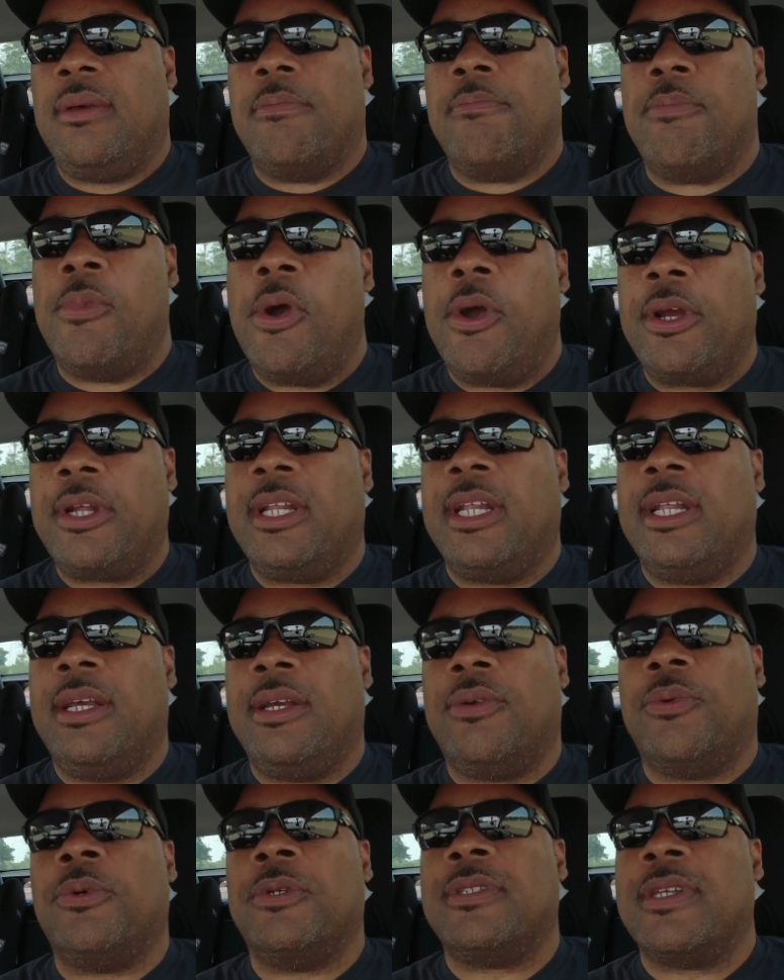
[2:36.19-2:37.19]

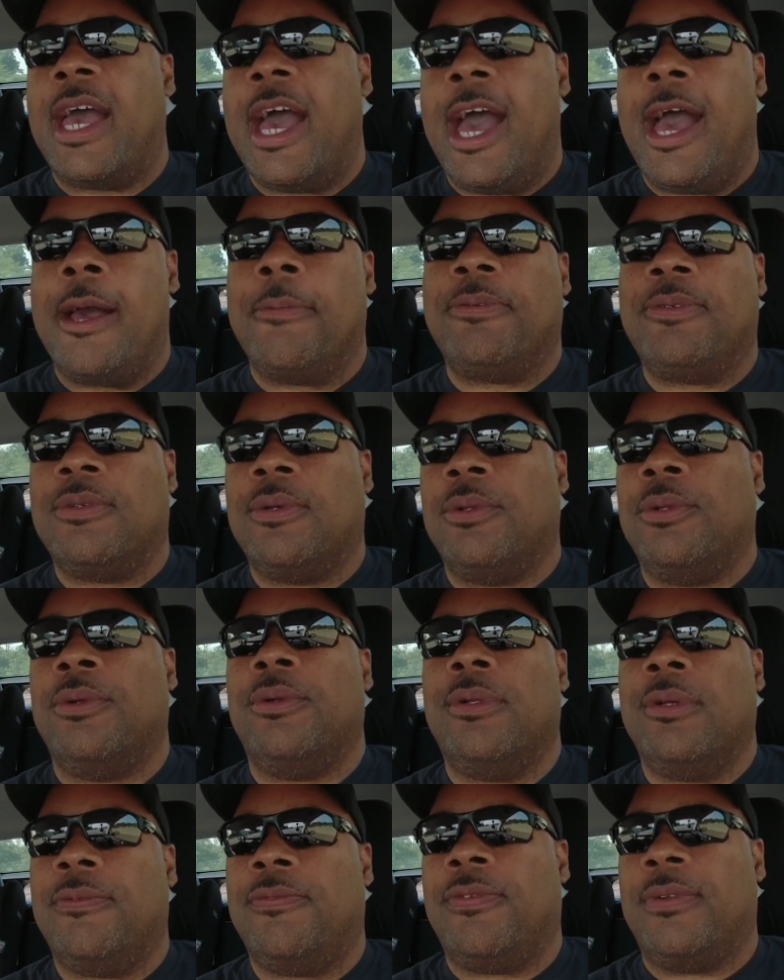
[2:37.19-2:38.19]
marketing was
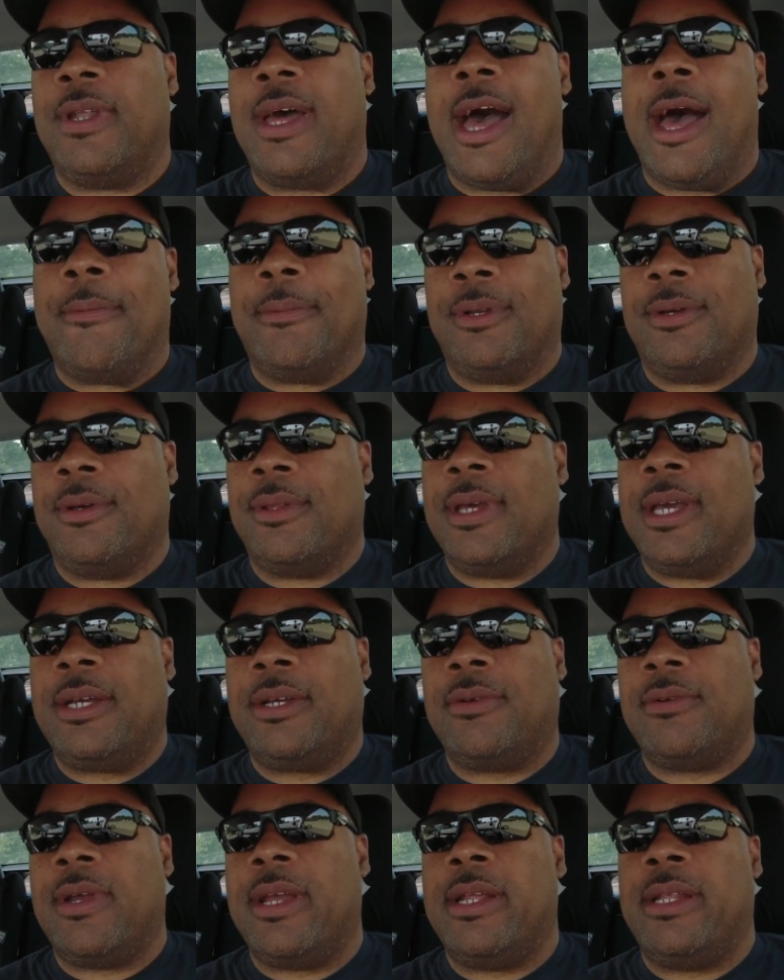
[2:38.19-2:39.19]
absolutely phenomenal. They
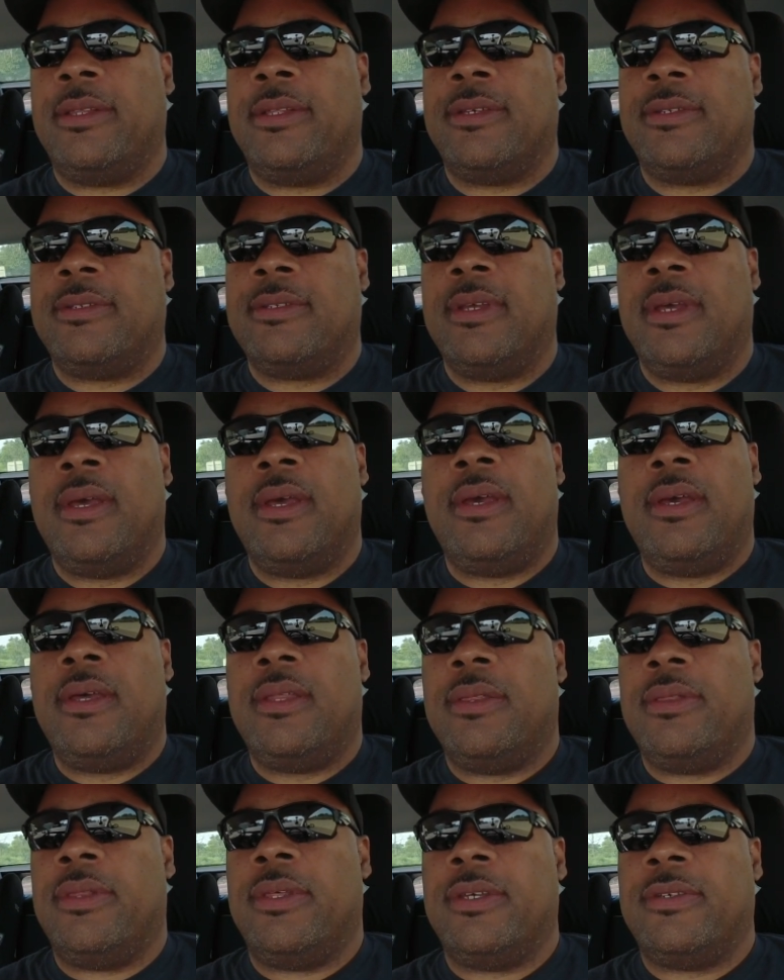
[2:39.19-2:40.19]
created
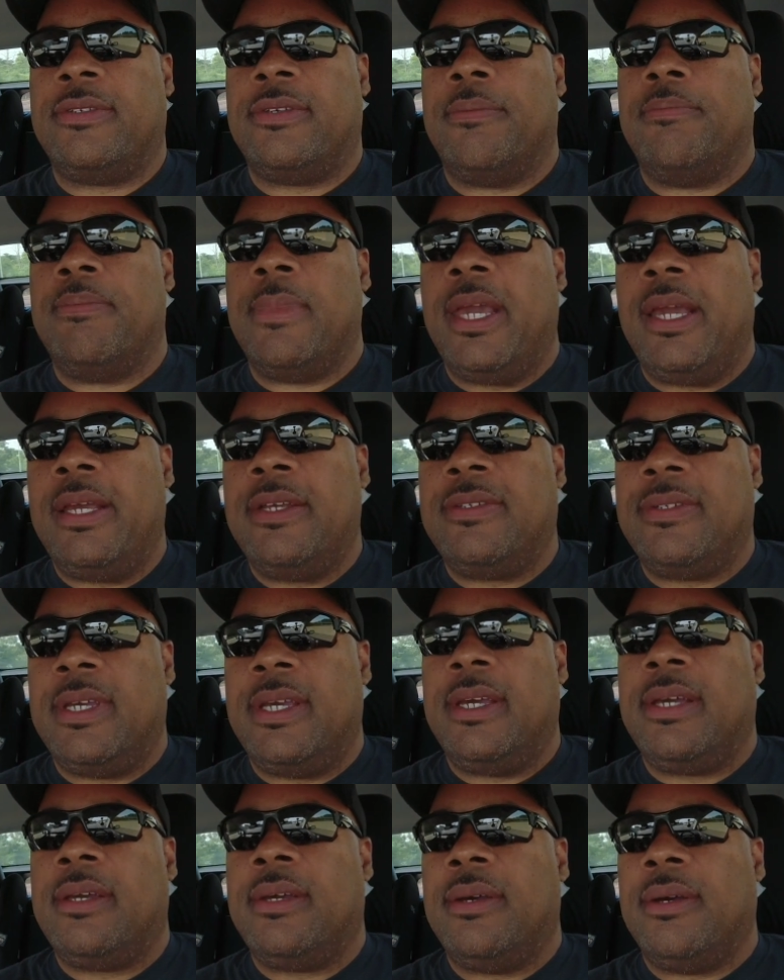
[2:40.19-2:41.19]
this
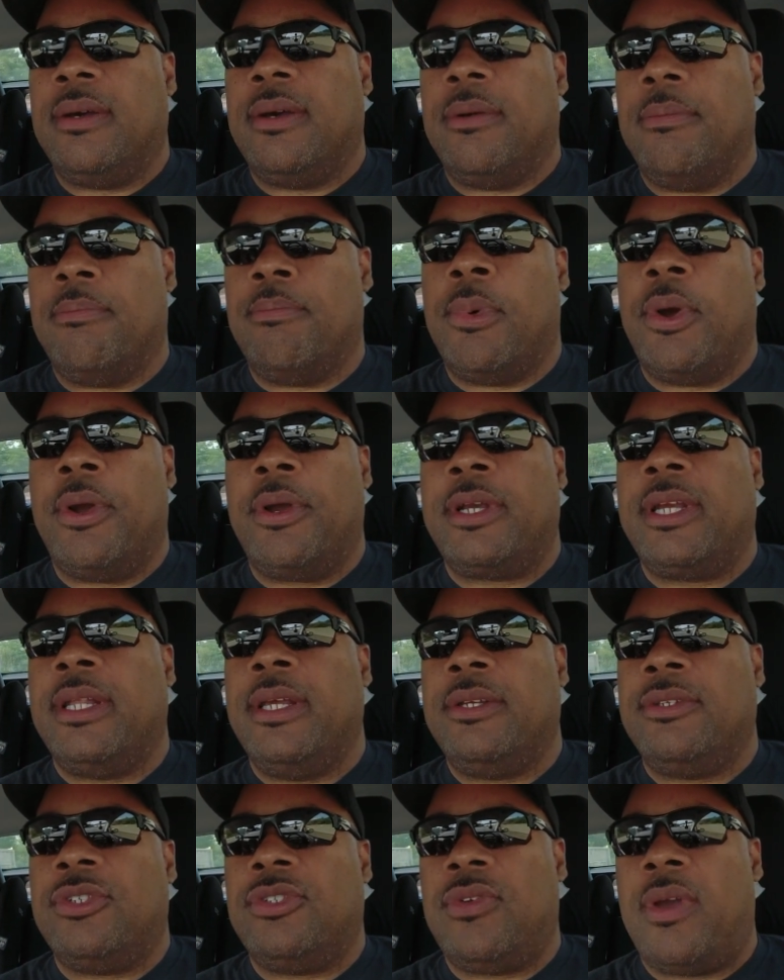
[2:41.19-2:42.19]
amazing
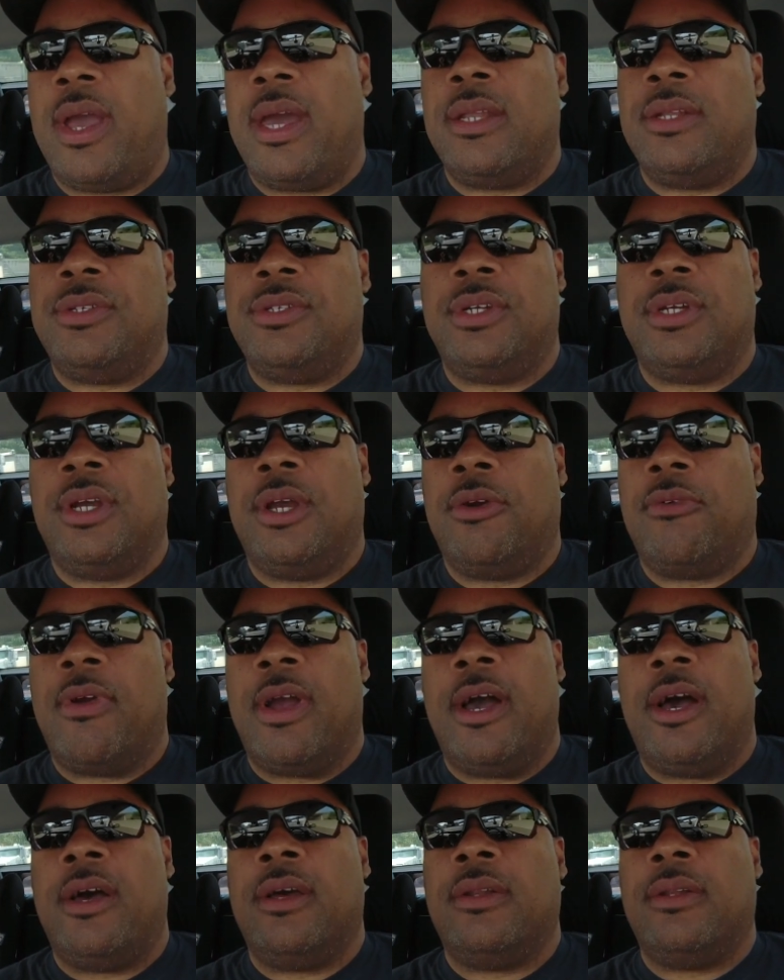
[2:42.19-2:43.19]
marketing strategy
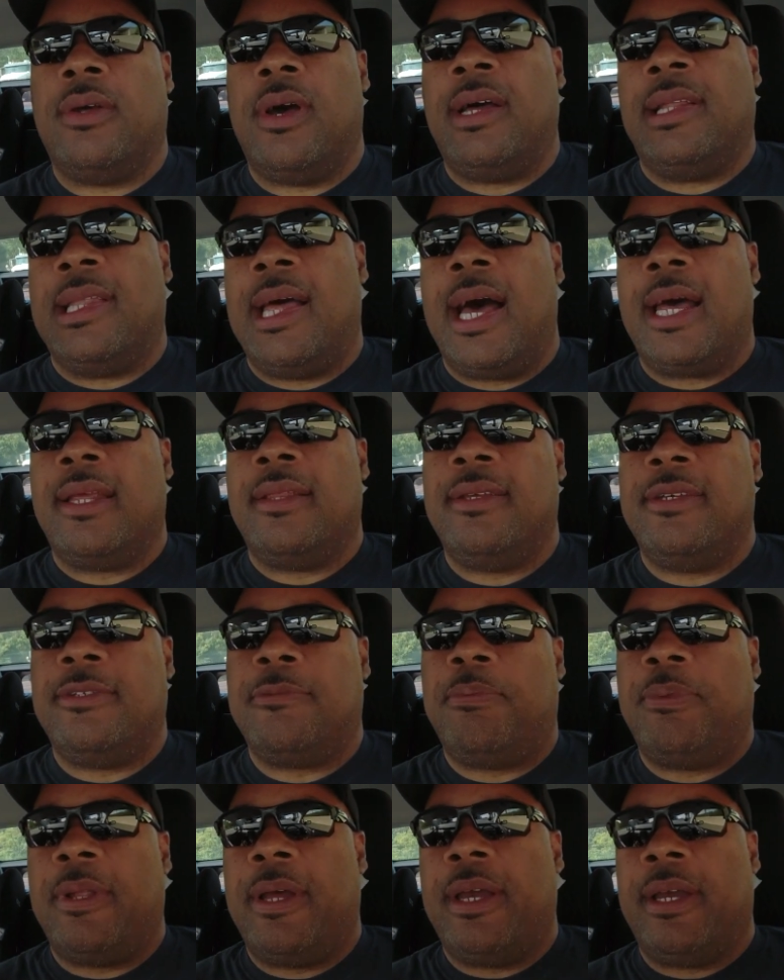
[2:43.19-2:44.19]
around a lot of these
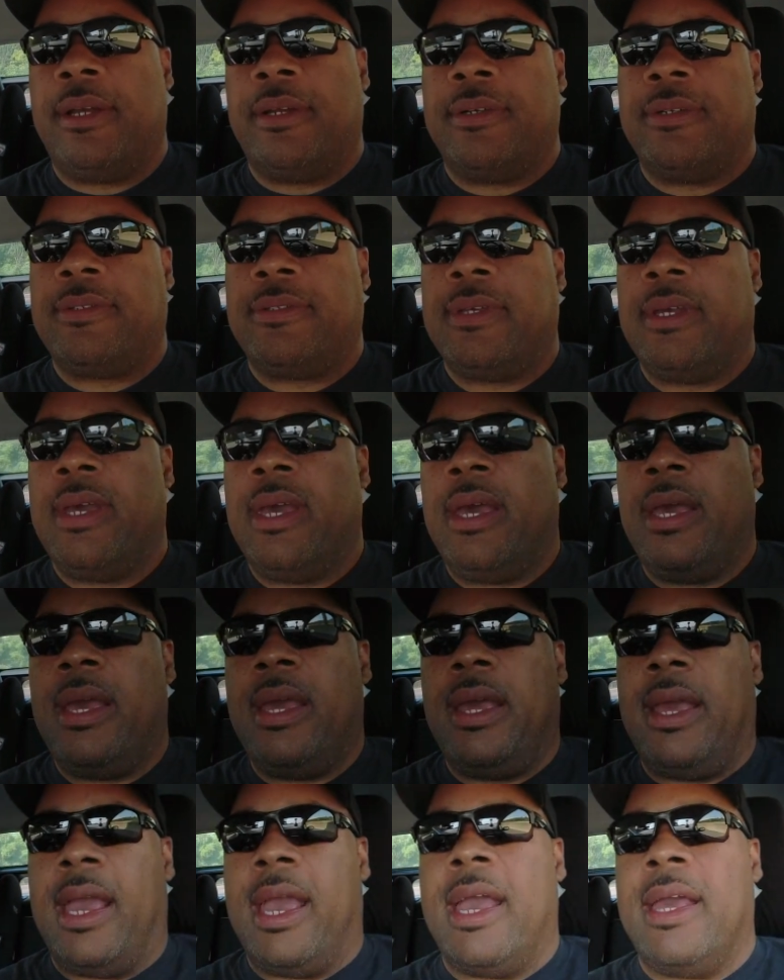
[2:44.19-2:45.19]
players,
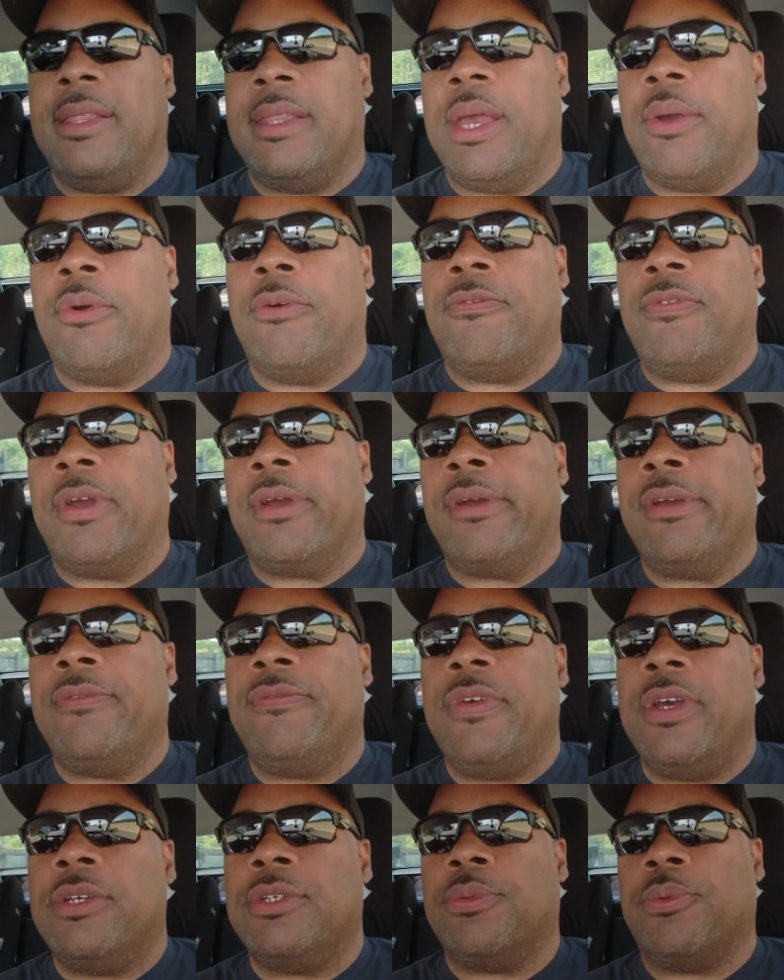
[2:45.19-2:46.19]
and they were very
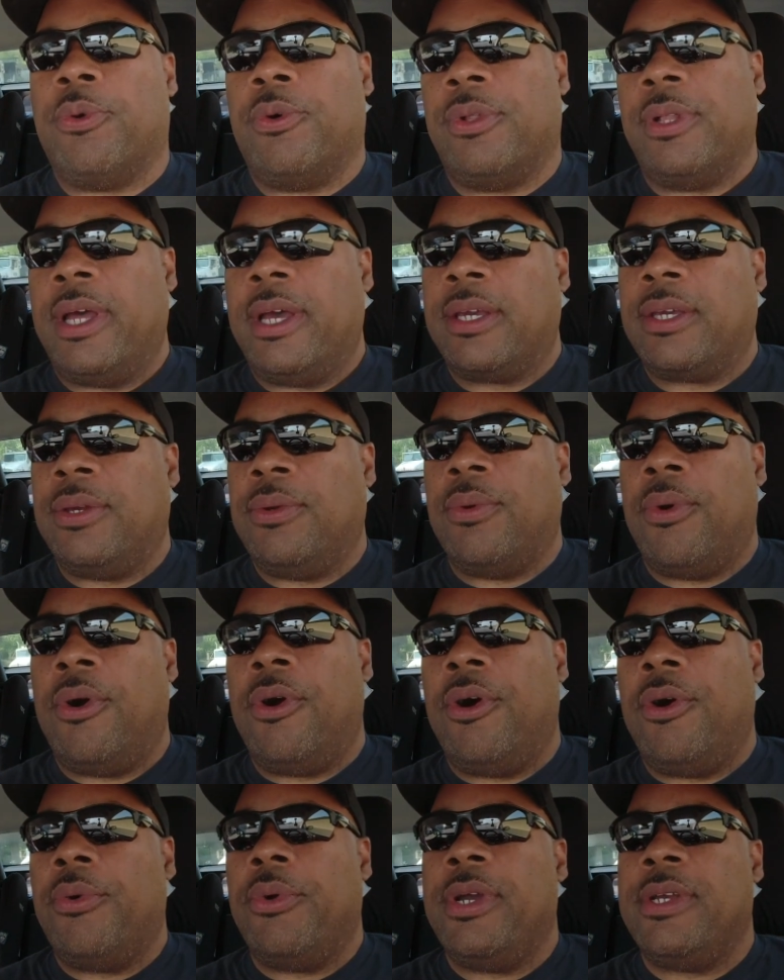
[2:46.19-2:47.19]
visual. Like, you
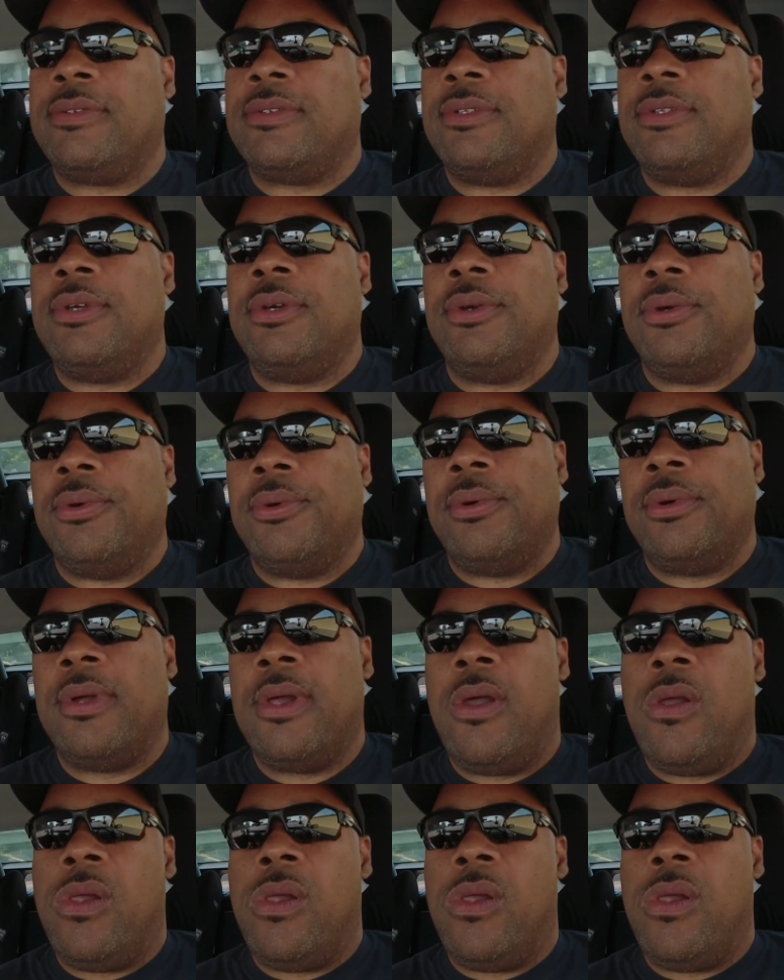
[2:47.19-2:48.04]
always knew,